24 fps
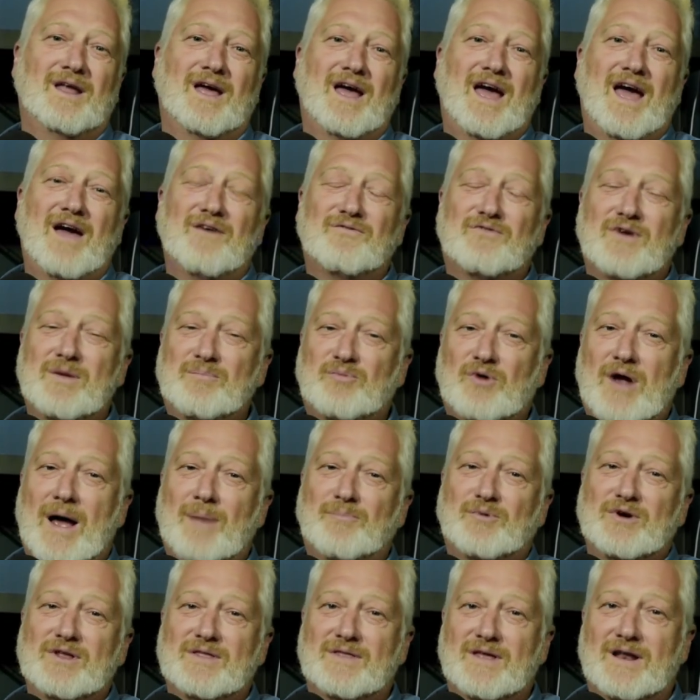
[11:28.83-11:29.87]
Every
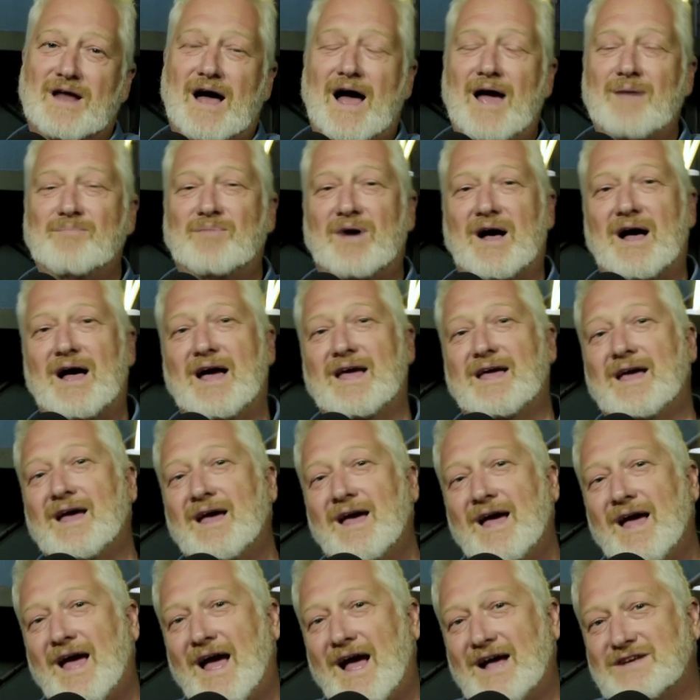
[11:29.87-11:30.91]
property that I buy
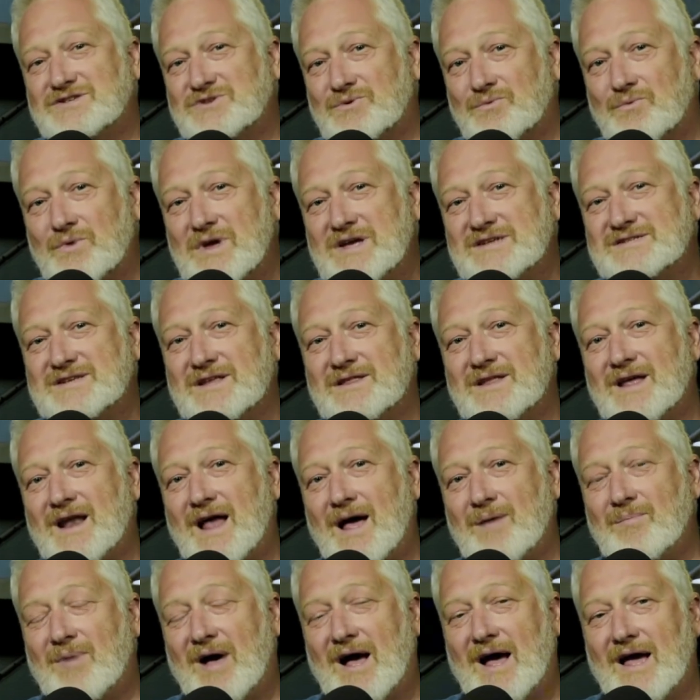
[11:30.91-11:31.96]
has a reason that
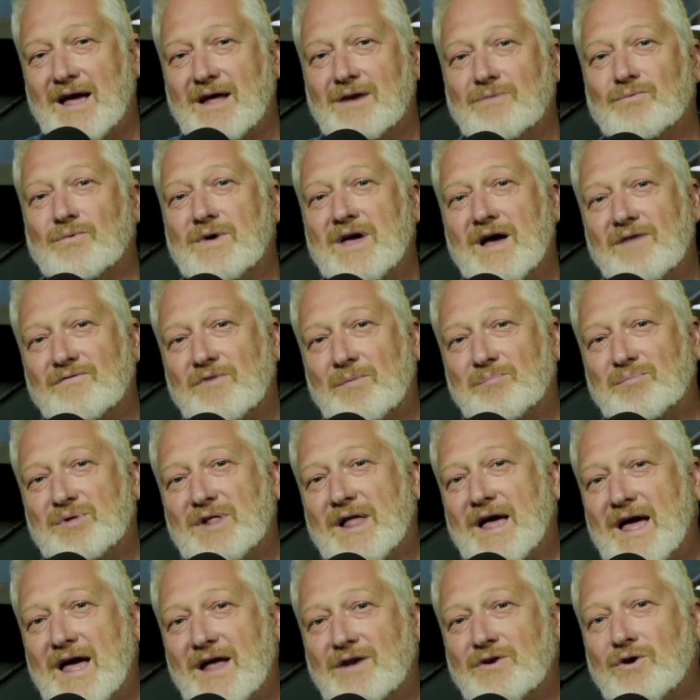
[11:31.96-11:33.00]
I buy it. We have a
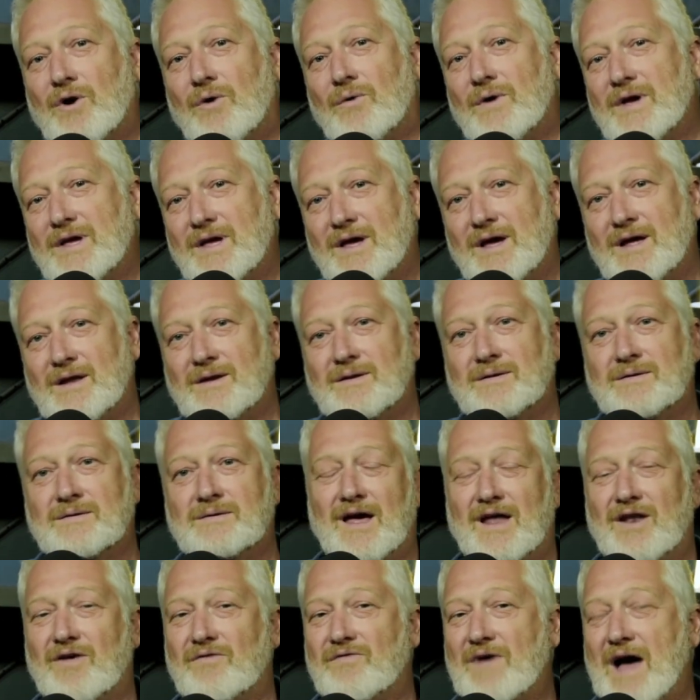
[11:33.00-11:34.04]
plan going in.
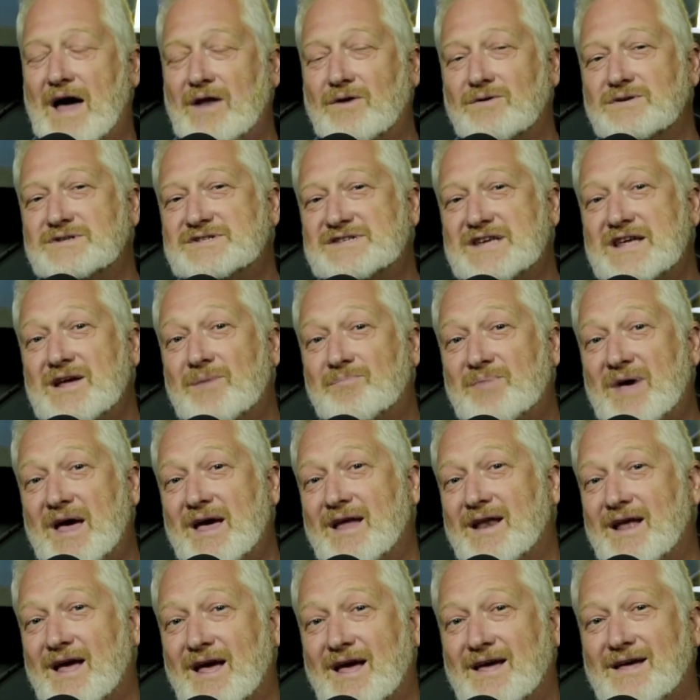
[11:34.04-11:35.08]
And if I don't see a
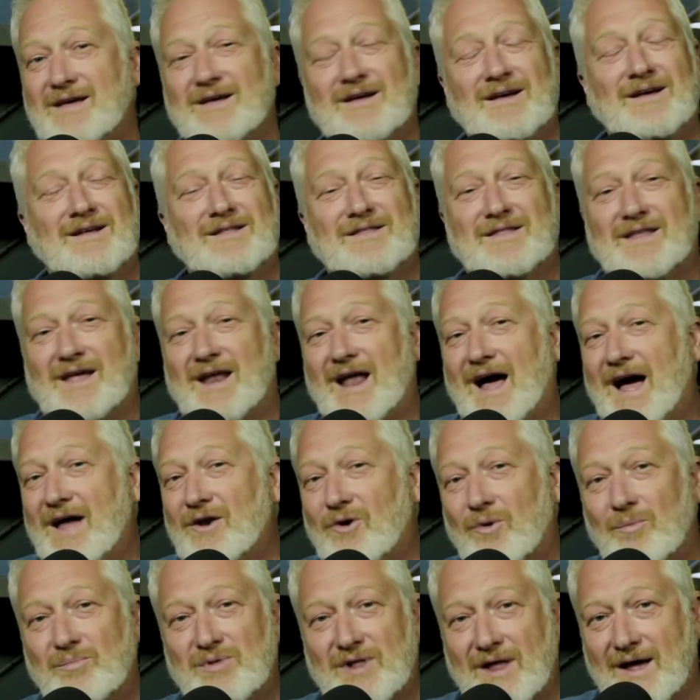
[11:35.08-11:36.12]
payday, then I
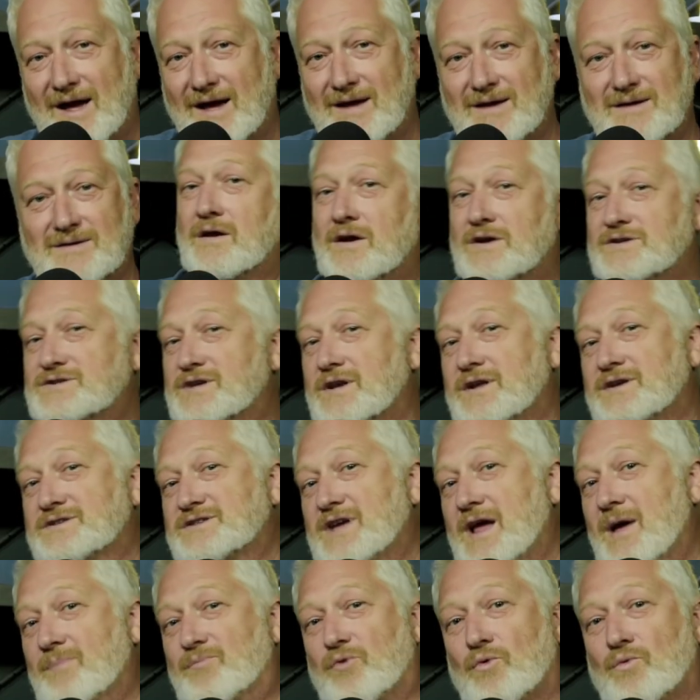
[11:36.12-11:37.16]
don't play. Here's an
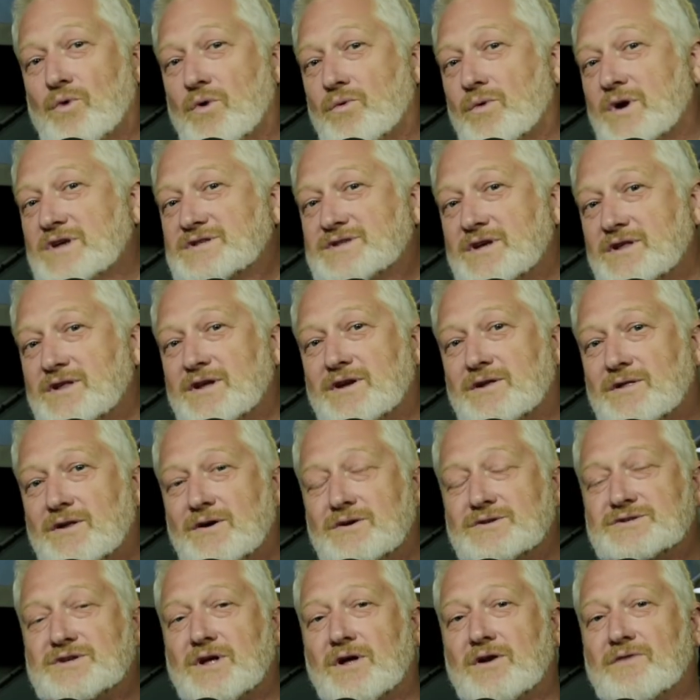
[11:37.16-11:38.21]
example. We recently
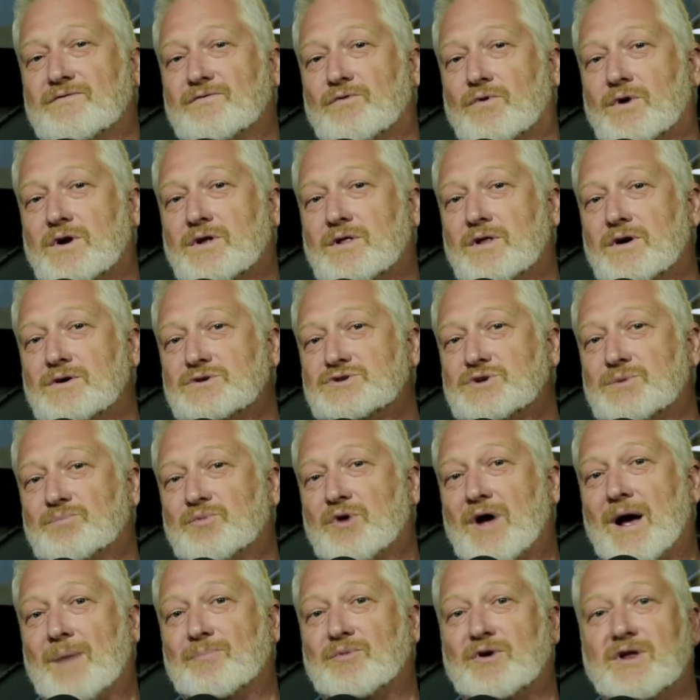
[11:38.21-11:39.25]
closed on a foreclosure
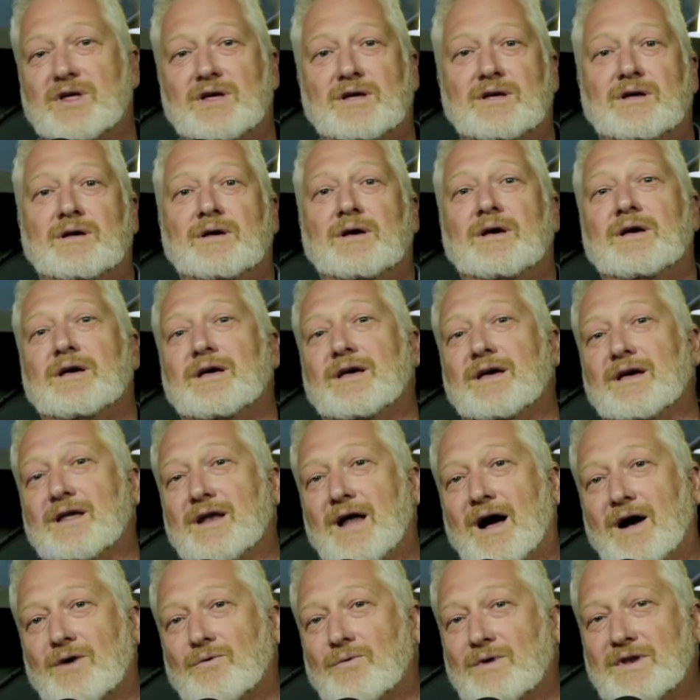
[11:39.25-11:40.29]
property in
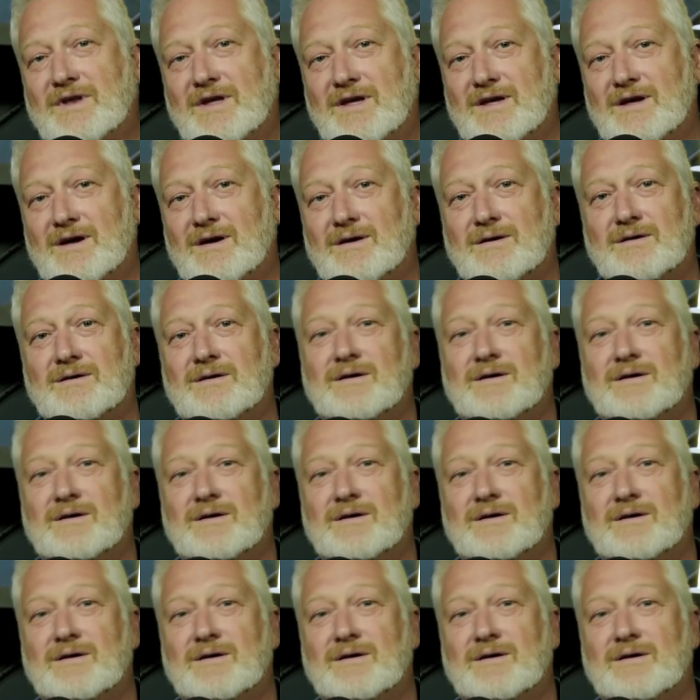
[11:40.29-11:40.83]
Aguadilla.